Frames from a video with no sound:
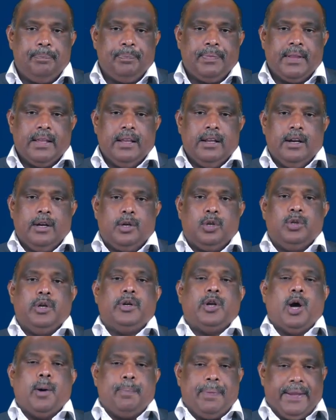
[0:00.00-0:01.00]
to
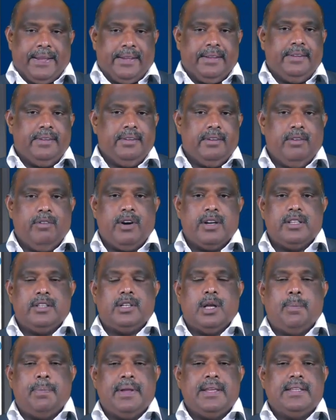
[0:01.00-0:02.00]
the topic.
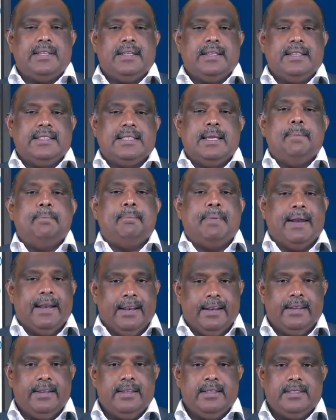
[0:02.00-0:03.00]
What is the topic?
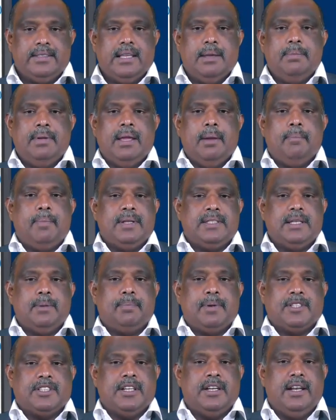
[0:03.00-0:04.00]
Simple
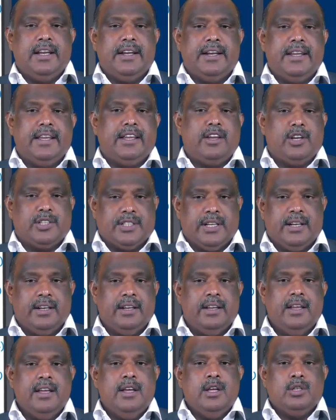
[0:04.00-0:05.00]
semi implicit pressure linked
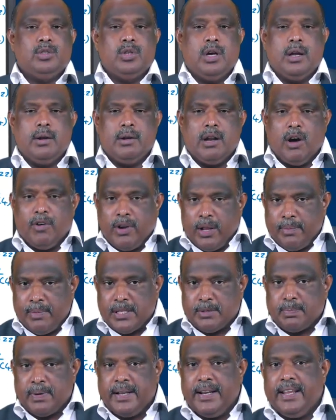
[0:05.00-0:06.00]
equation.
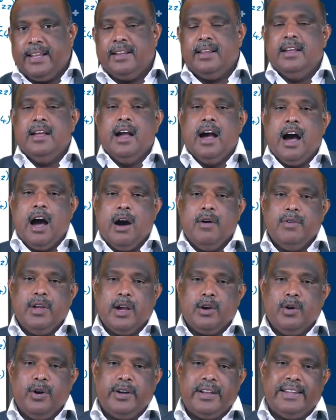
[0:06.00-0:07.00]
So now I am explaining
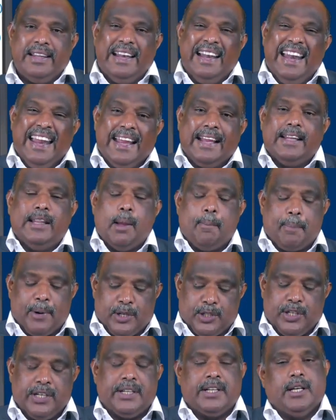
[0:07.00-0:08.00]
how we are going to
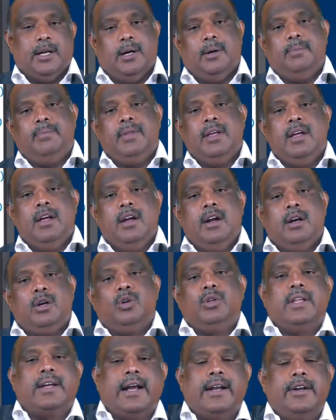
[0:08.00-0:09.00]
link the pressure
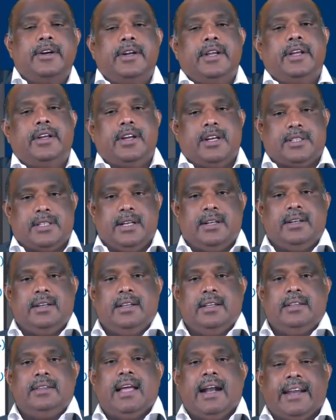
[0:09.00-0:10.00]
term to the
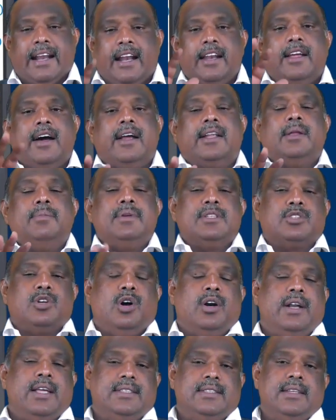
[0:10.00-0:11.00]
kinetic equation. That
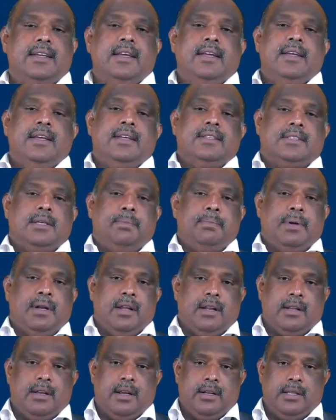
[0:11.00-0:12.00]
algorithm is called as
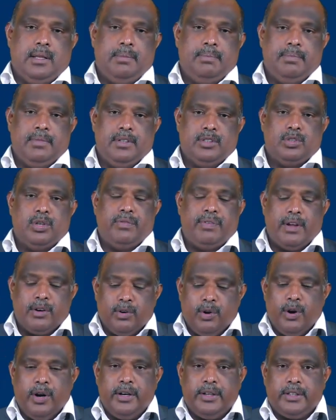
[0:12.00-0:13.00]
simple
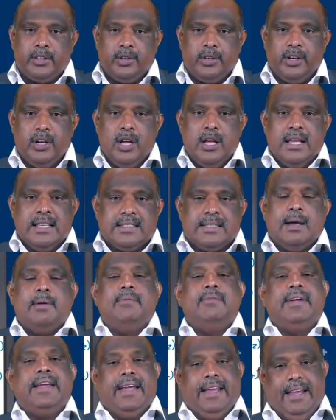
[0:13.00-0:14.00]
algorithm. So if I am going
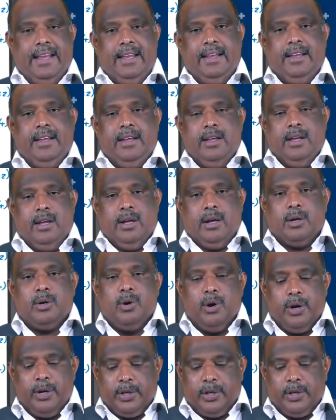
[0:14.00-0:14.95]
to some way